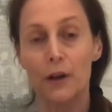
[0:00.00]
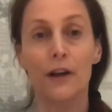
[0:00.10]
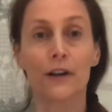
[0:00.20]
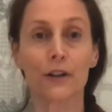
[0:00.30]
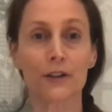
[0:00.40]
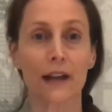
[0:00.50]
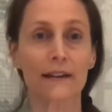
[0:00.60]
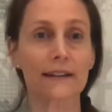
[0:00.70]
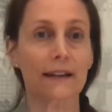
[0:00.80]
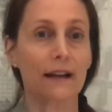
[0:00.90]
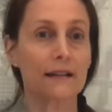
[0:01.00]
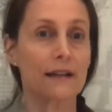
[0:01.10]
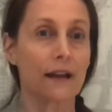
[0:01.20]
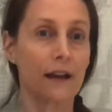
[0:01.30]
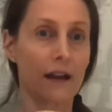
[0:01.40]
Good. Other side.
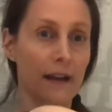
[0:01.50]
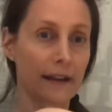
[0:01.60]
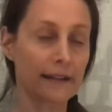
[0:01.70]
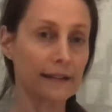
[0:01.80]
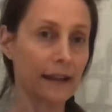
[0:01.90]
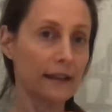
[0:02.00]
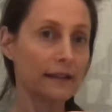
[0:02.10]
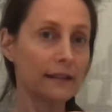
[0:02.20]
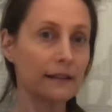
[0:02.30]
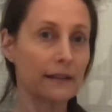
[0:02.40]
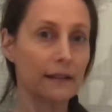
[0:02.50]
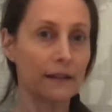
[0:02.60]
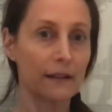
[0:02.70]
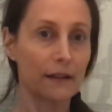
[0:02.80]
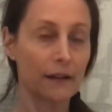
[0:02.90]
Extend,
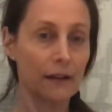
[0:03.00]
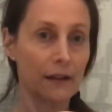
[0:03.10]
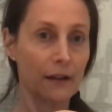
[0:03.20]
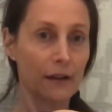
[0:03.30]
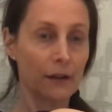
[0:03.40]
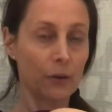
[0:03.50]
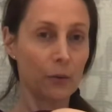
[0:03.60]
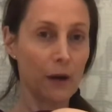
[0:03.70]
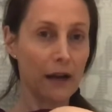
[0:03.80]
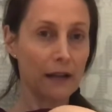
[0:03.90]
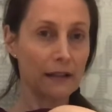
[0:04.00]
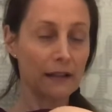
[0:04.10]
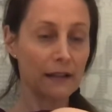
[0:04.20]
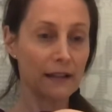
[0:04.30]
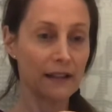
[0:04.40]
1,
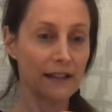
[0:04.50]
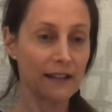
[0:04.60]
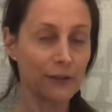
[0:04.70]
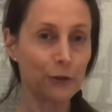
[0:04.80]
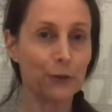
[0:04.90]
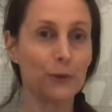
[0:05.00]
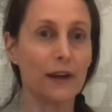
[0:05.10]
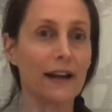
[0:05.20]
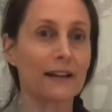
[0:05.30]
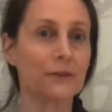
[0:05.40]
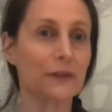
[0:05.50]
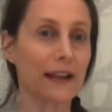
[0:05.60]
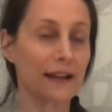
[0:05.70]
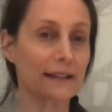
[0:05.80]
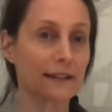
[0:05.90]
2 and
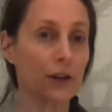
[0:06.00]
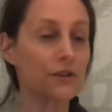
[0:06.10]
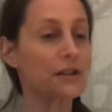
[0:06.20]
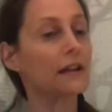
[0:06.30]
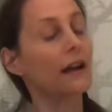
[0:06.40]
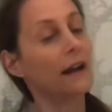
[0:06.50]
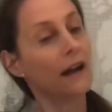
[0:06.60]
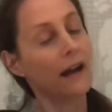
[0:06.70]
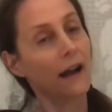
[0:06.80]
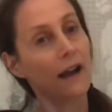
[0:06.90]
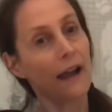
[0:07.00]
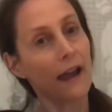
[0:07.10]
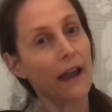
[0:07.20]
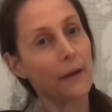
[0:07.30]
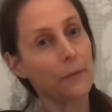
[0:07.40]
relax. Starting
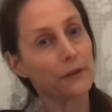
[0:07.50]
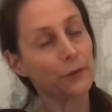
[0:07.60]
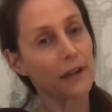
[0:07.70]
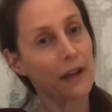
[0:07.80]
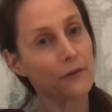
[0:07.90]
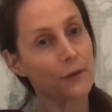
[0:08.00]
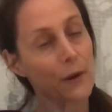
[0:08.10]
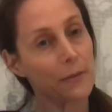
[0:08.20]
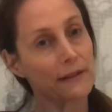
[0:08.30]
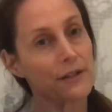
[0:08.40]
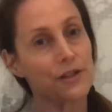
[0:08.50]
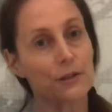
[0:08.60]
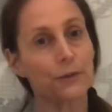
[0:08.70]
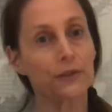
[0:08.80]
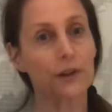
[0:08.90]
between every repetition, you're
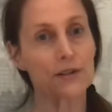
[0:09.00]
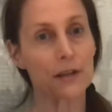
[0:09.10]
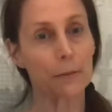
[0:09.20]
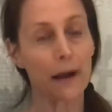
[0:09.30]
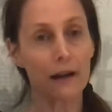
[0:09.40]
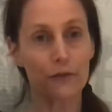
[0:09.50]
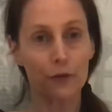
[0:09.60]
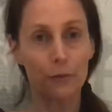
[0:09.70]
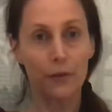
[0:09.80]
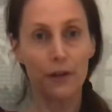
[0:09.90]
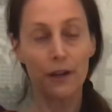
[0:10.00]
starting back from the